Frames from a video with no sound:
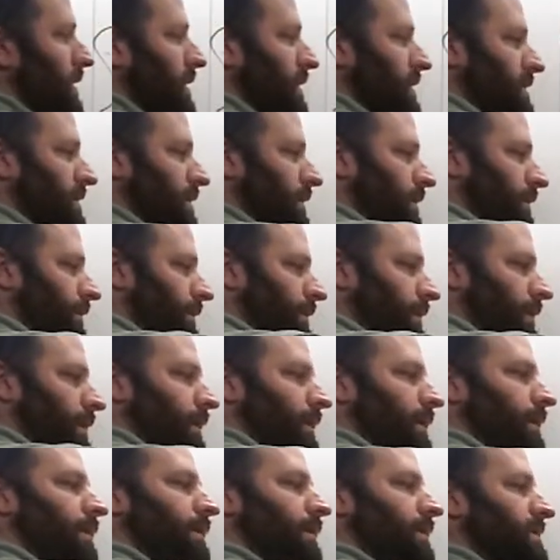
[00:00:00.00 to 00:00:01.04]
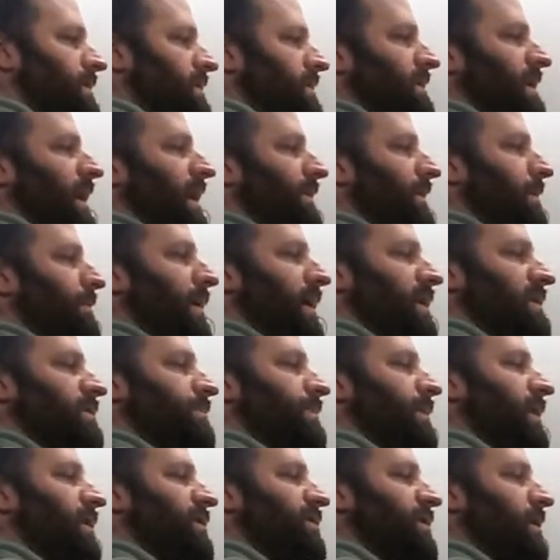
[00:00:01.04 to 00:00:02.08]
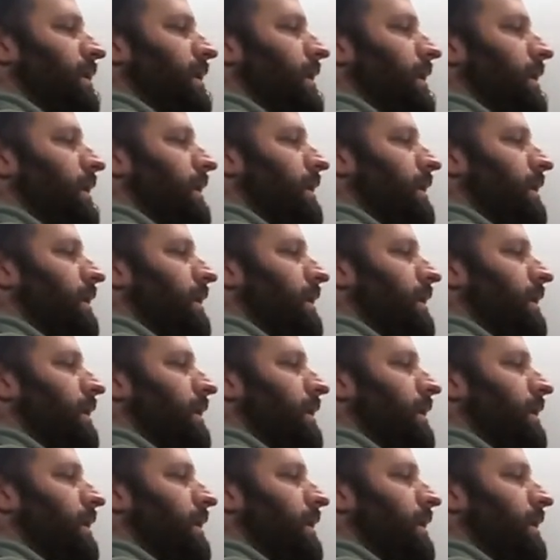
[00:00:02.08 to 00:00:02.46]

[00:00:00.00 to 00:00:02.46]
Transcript: So this is not the best picture.